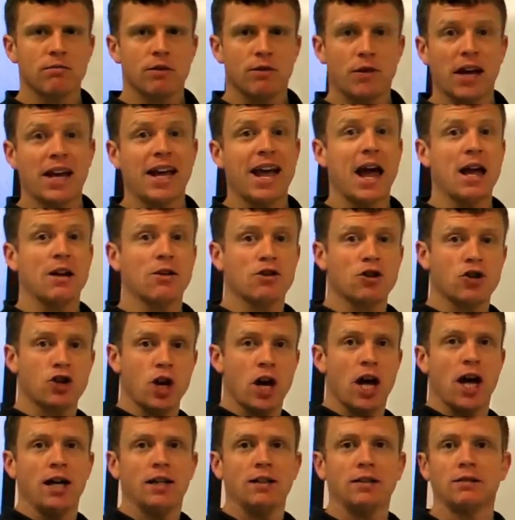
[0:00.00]
They can
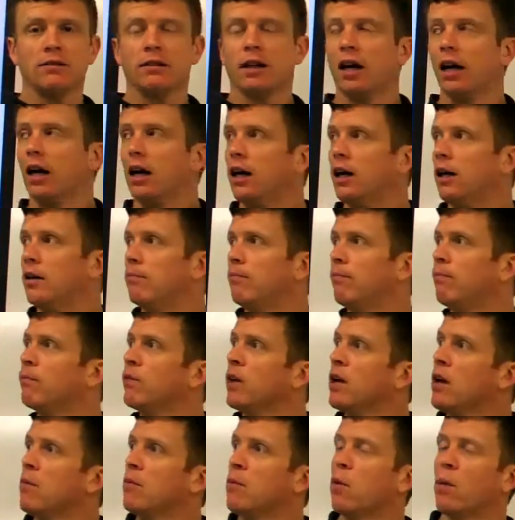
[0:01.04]
share,
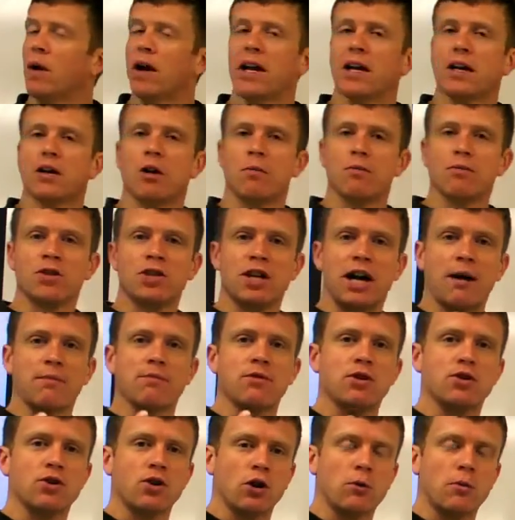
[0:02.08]
but when it comes time
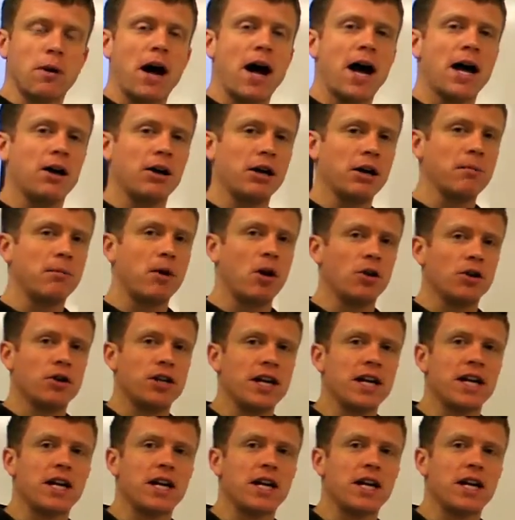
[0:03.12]
to talk about ionic bonding,